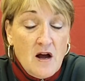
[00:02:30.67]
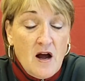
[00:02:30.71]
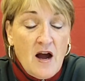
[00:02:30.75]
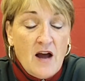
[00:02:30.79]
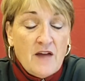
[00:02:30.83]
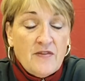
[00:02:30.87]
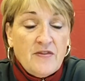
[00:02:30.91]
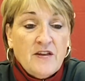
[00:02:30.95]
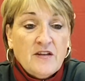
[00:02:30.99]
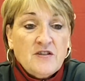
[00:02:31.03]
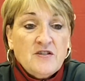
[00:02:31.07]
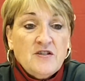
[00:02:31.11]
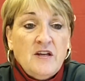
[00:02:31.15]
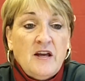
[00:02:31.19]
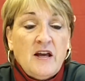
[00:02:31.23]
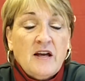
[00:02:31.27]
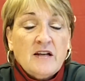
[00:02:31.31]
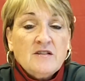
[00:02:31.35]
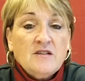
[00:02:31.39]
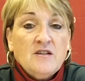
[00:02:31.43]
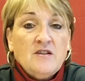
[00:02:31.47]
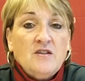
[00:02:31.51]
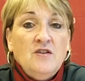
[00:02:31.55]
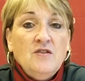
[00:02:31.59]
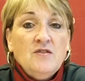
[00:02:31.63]
I think she
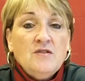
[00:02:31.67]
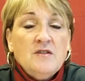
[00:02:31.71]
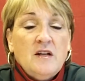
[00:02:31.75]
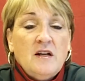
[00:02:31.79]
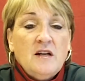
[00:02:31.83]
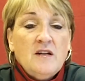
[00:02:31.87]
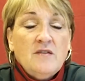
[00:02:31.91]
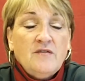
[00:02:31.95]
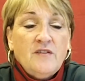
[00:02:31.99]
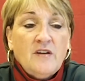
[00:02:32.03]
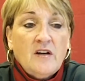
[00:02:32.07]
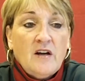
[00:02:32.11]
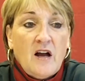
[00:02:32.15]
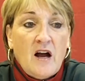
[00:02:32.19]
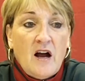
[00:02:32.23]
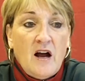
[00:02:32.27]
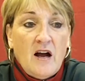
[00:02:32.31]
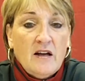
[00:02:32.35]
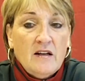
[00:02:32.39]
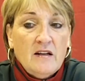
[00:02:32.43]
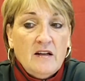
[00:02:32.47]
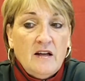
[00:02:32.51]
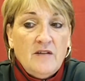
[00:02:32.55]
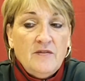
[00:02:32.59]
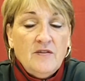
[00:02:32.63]
executes it at a very
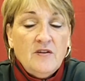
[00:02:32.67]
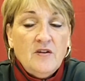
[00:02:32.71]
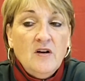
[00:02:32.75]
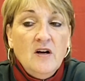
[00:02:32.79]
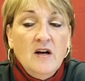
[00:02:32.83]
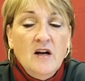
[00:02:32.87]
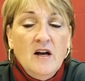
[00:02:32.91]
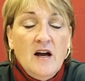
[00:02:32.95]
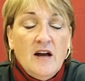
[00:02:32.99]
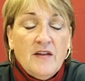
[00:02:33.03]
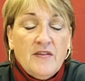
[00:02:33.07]
high level.